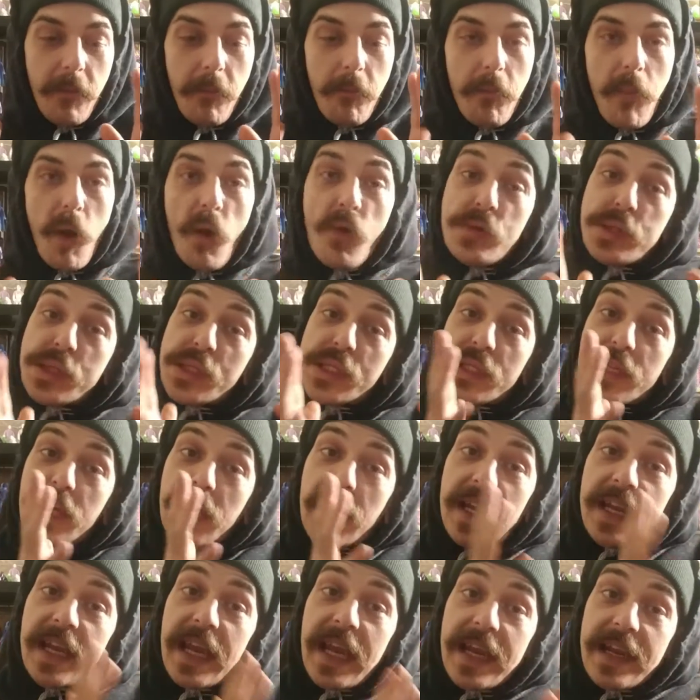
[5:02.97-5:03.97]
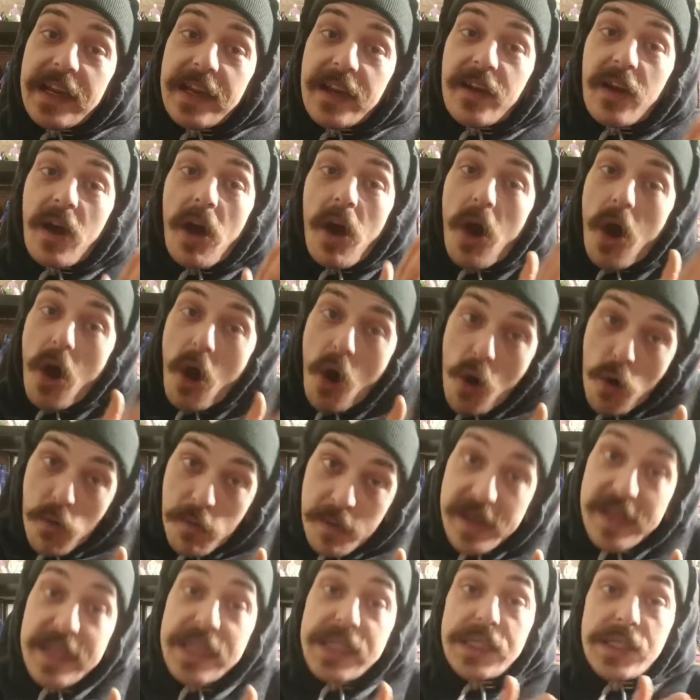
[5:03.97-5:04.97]
Most Canadian
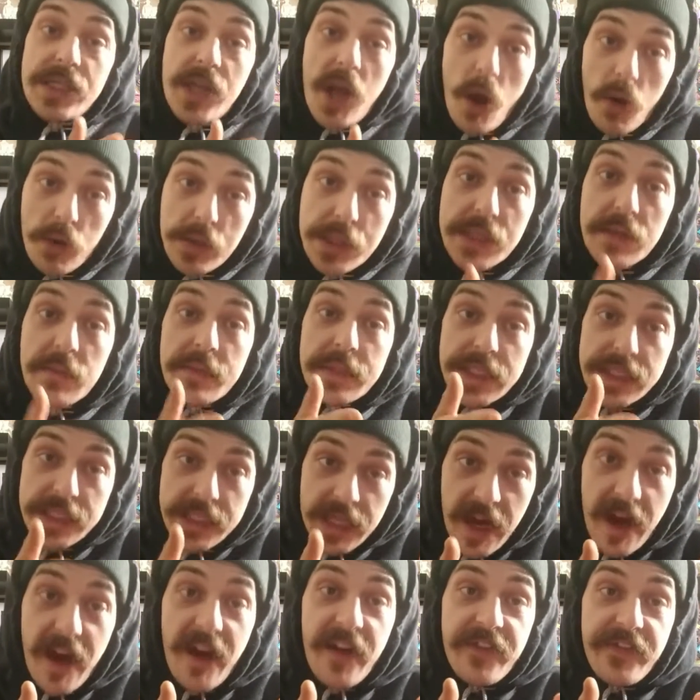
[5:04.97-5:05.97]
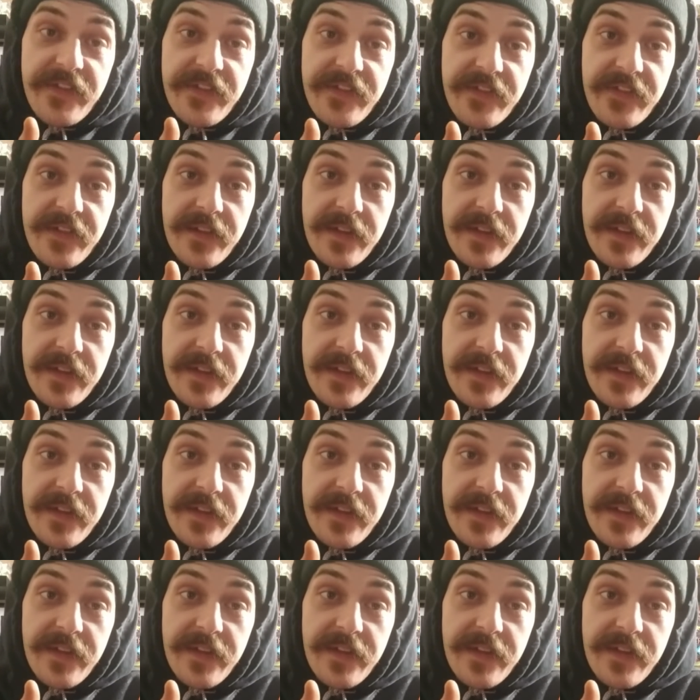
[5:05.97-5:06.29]
homies know some stuff.